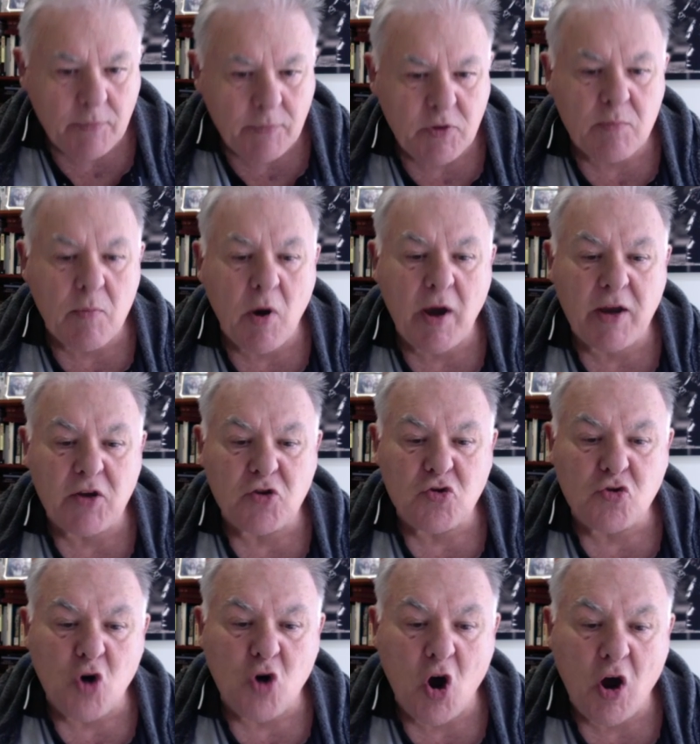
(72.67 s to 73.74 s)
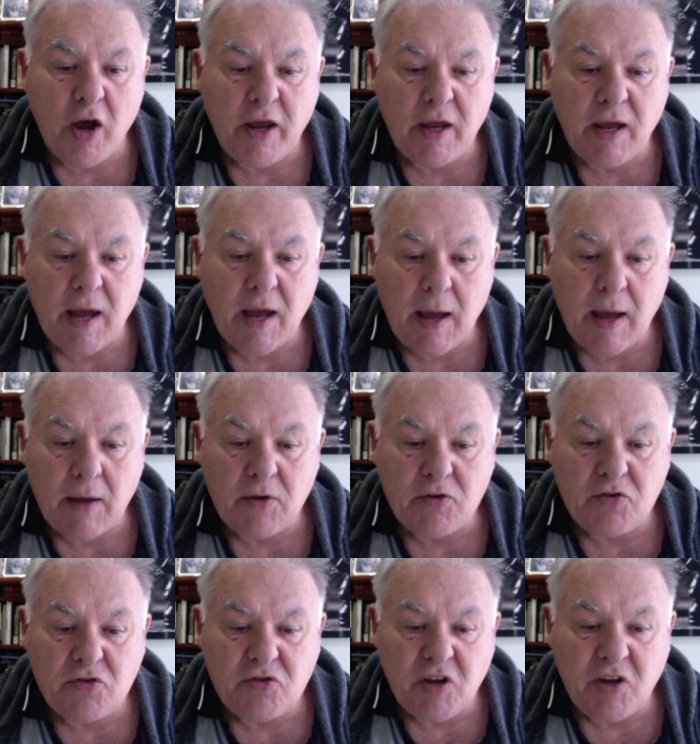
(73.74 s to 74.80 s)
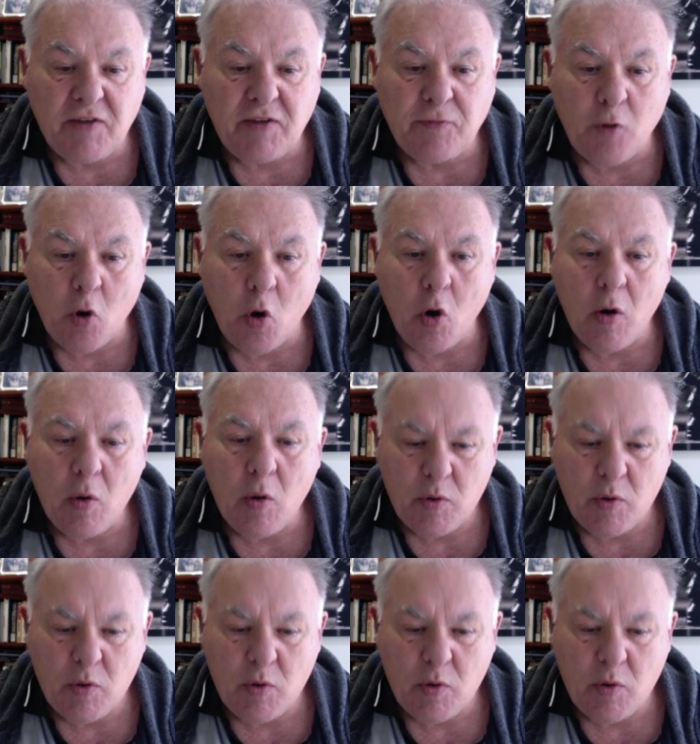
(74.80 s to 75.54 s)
you might try D4,